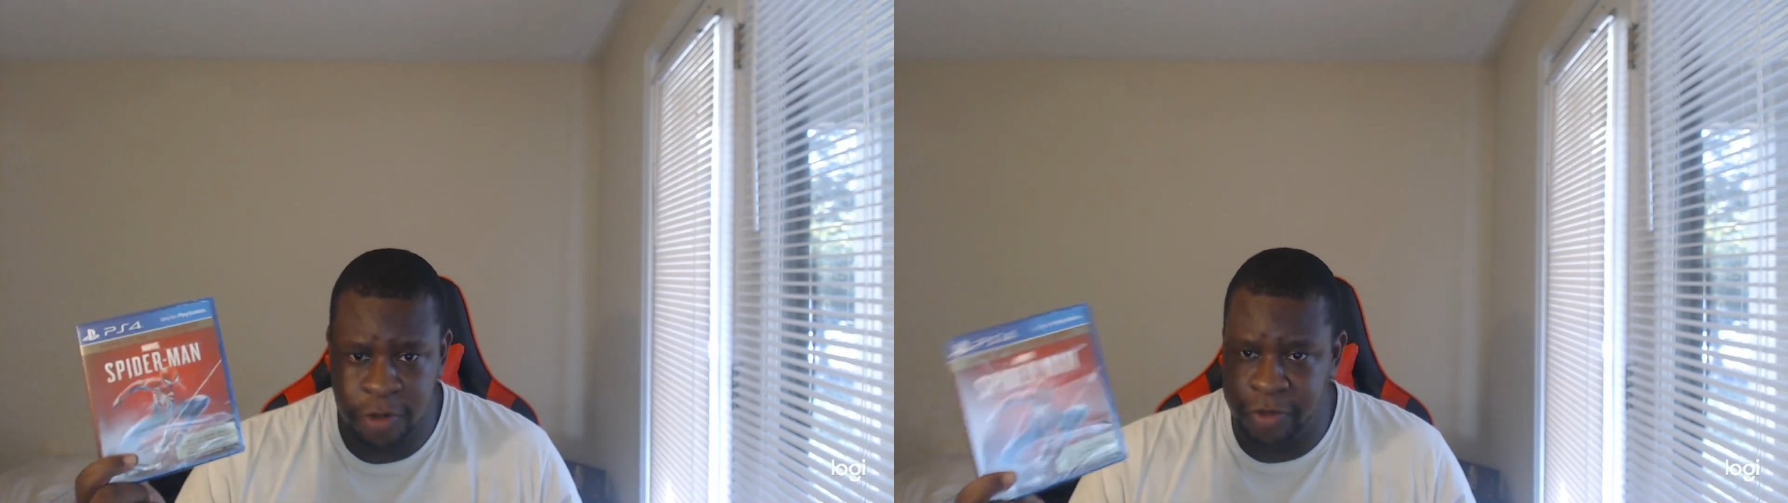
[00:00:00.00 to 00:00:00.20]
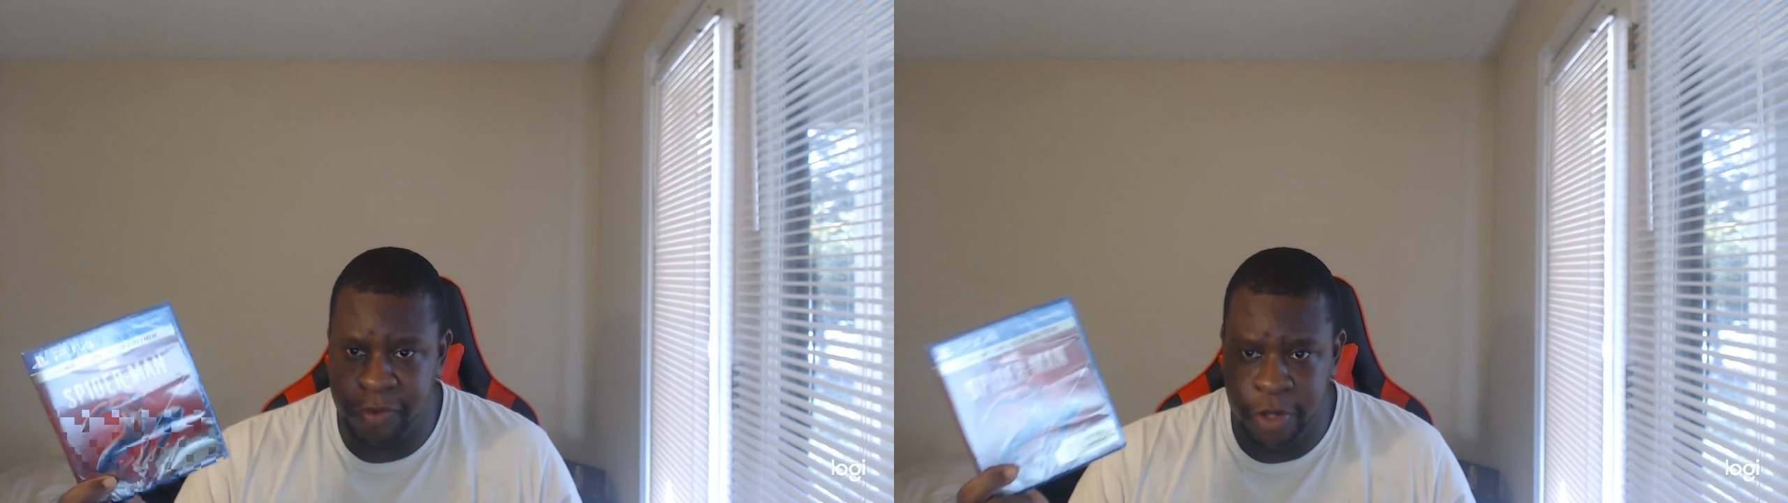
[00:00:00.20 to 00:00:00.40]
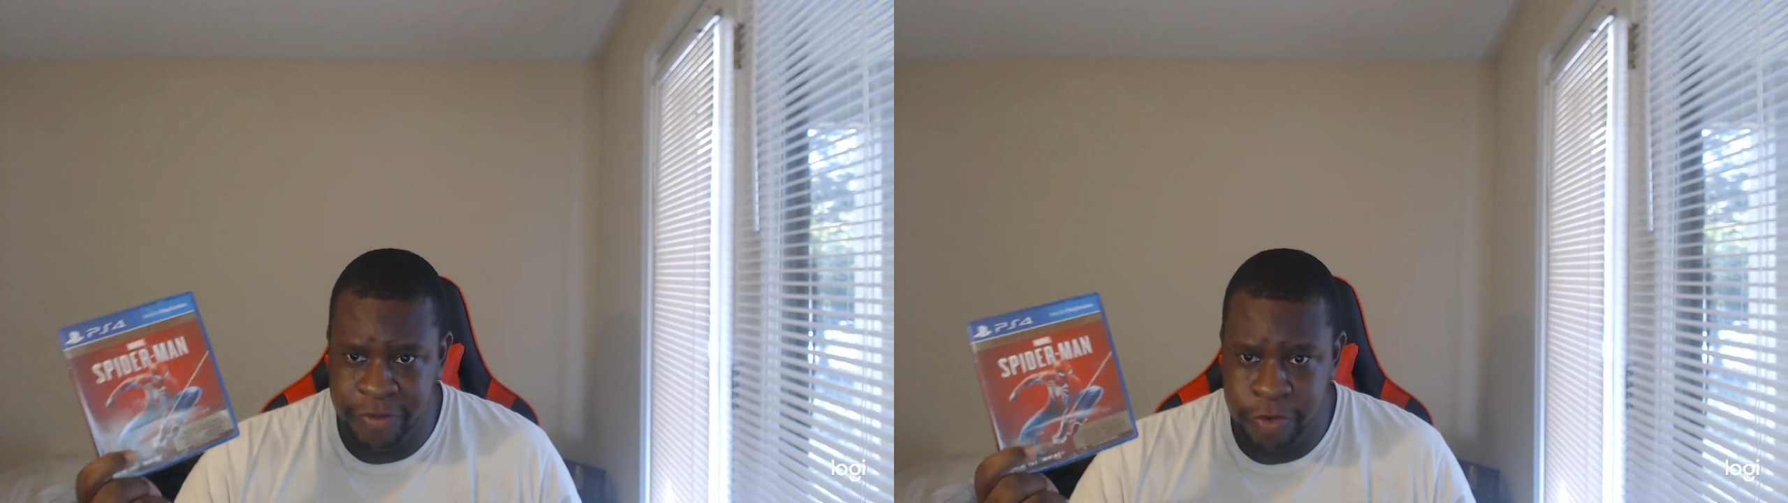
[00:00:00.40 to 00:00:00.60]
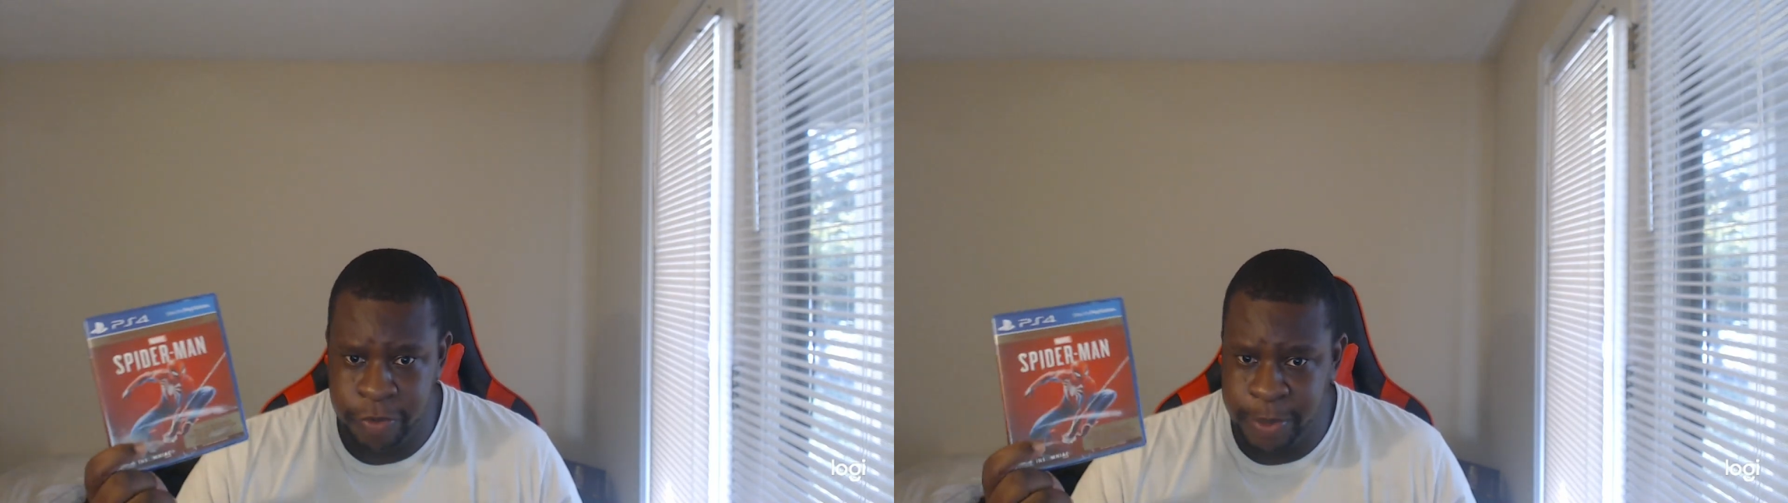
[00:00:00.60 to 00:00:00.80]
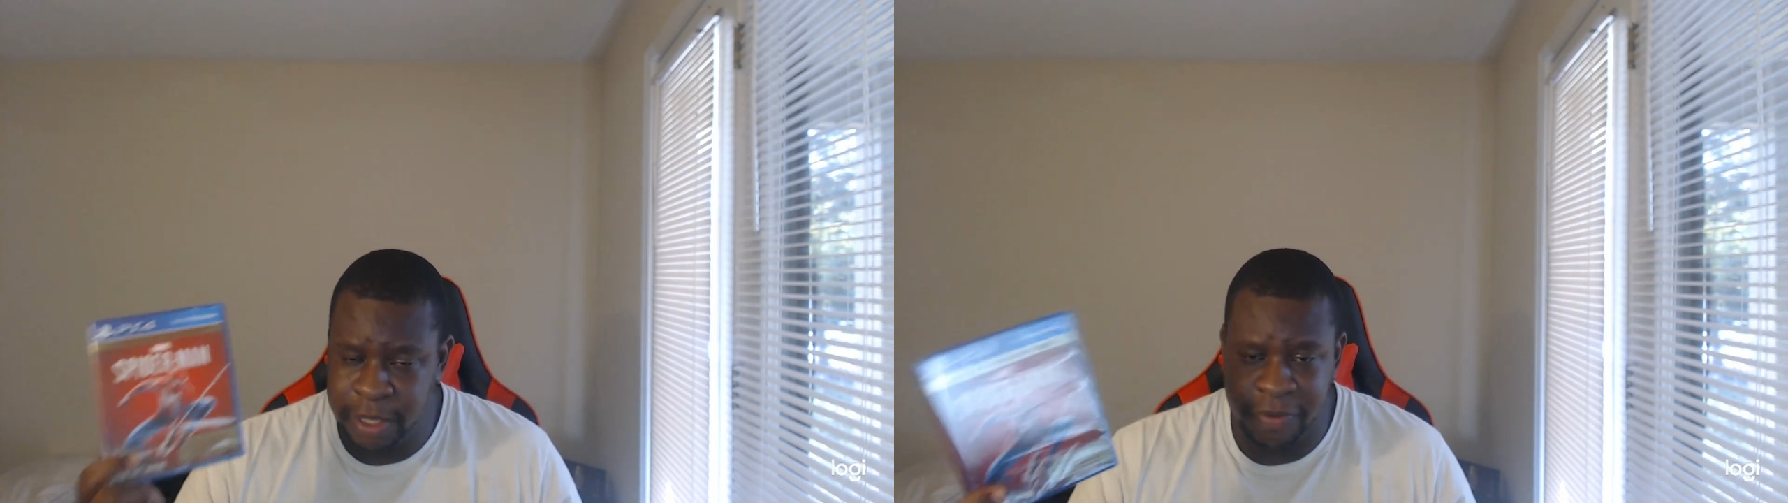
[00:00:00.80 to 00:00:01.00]
If you've
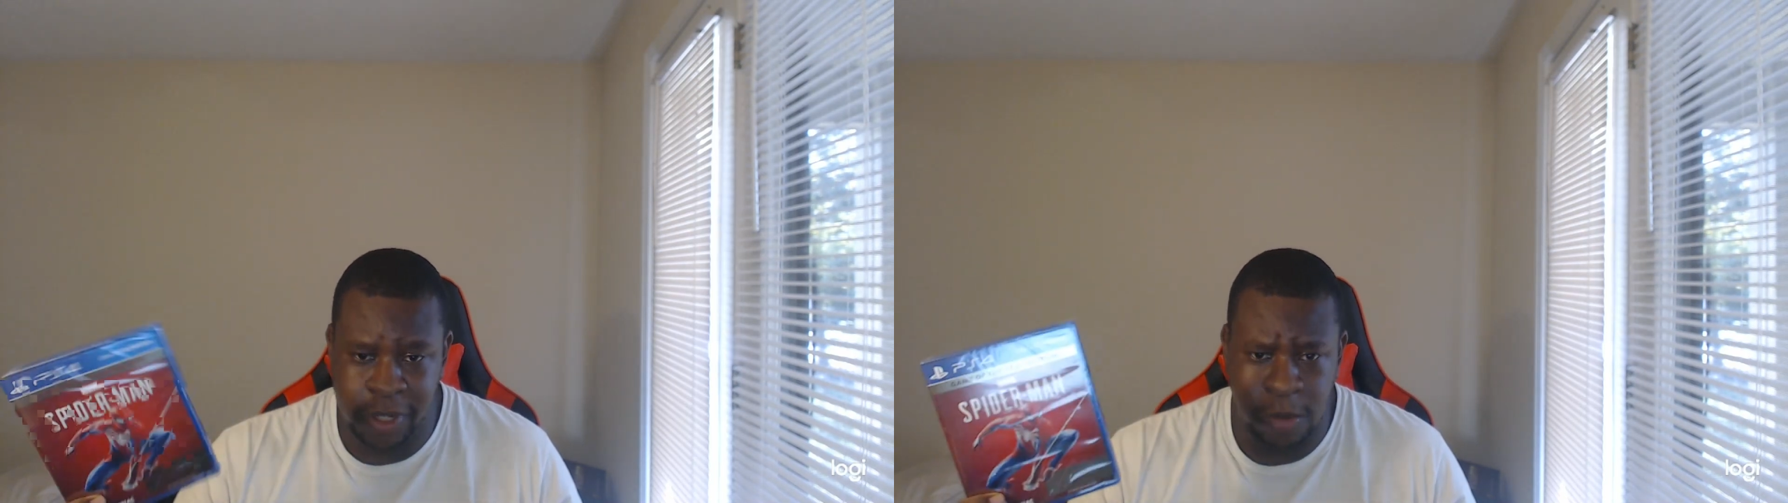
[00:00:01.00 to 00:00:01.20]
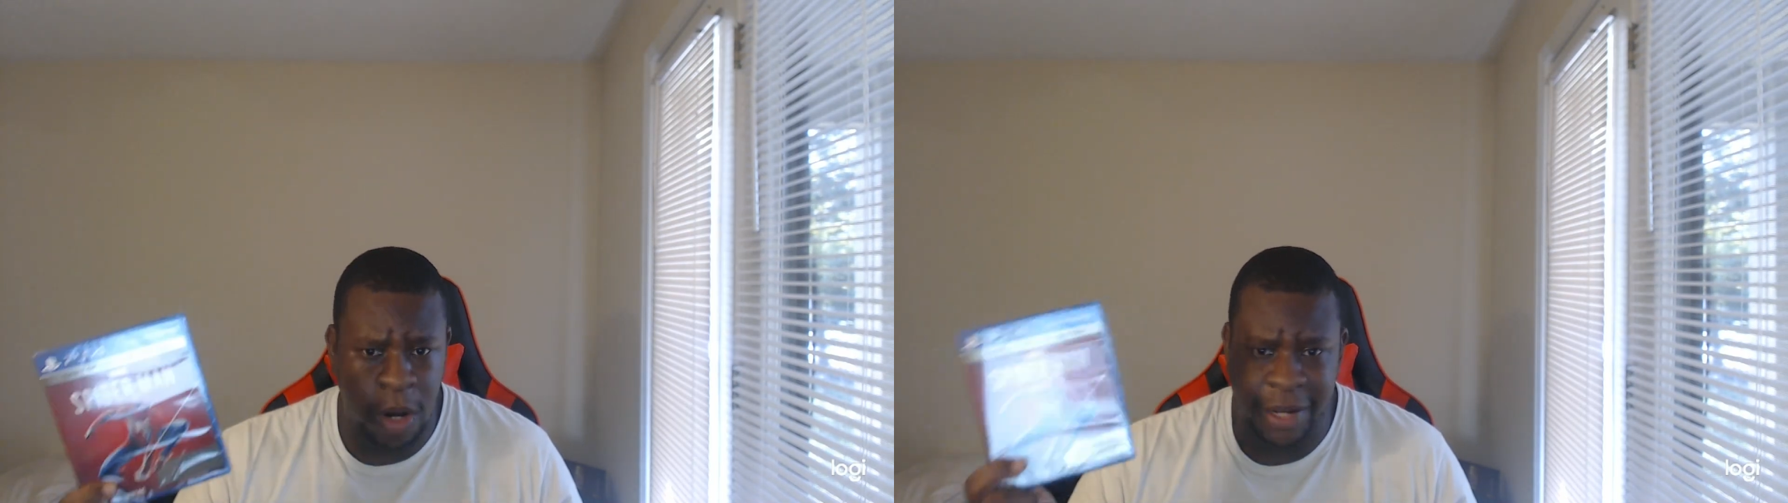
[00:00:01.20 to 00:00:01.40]
been living under a rock,